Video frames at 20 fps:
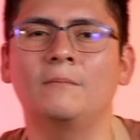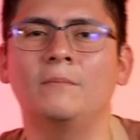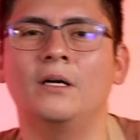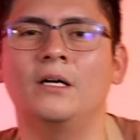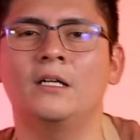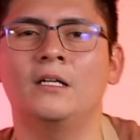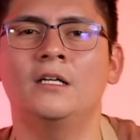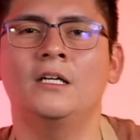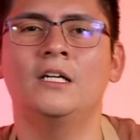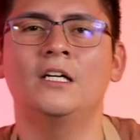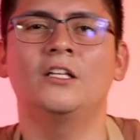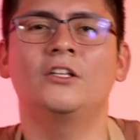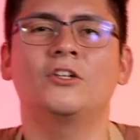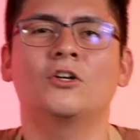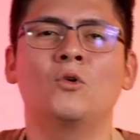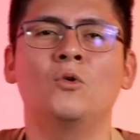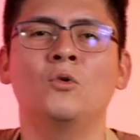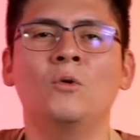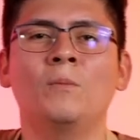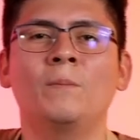But the
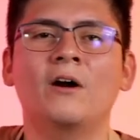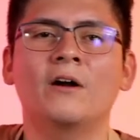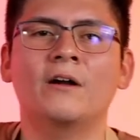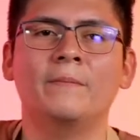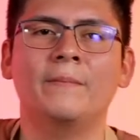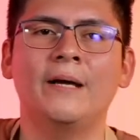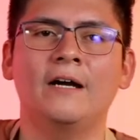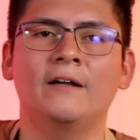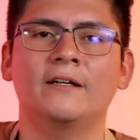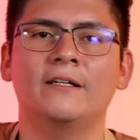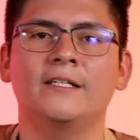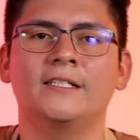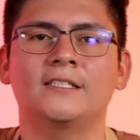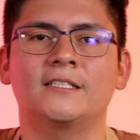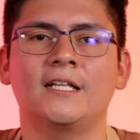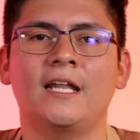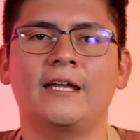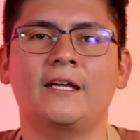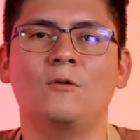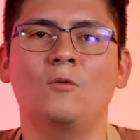cool part about it
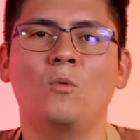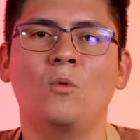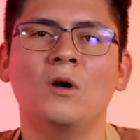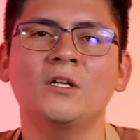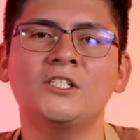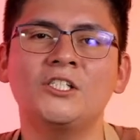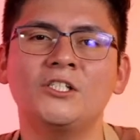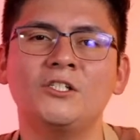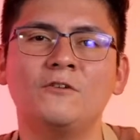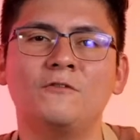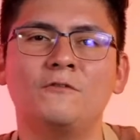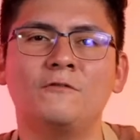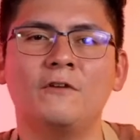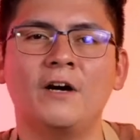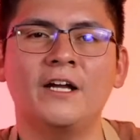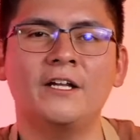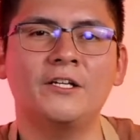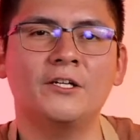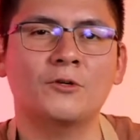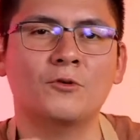is like once you
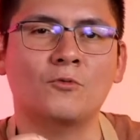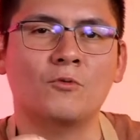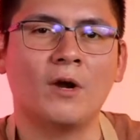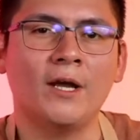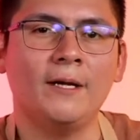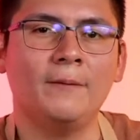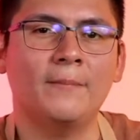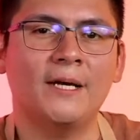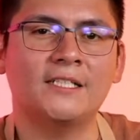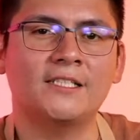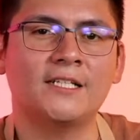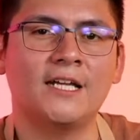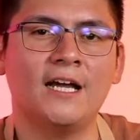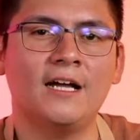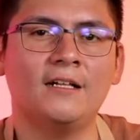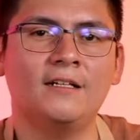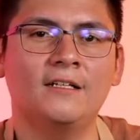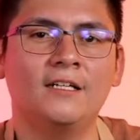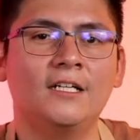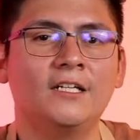find your right
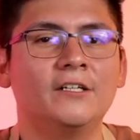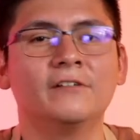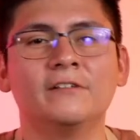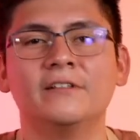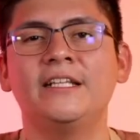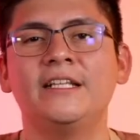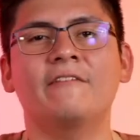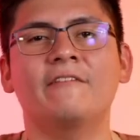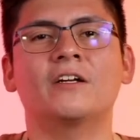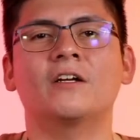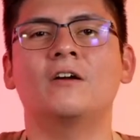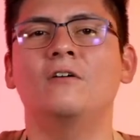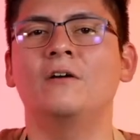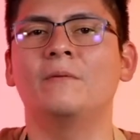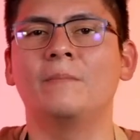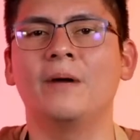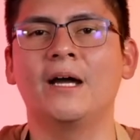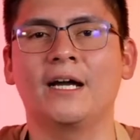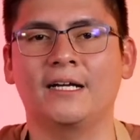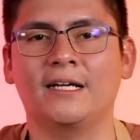mezcal, you're never
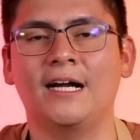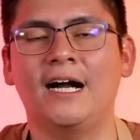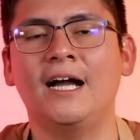going back.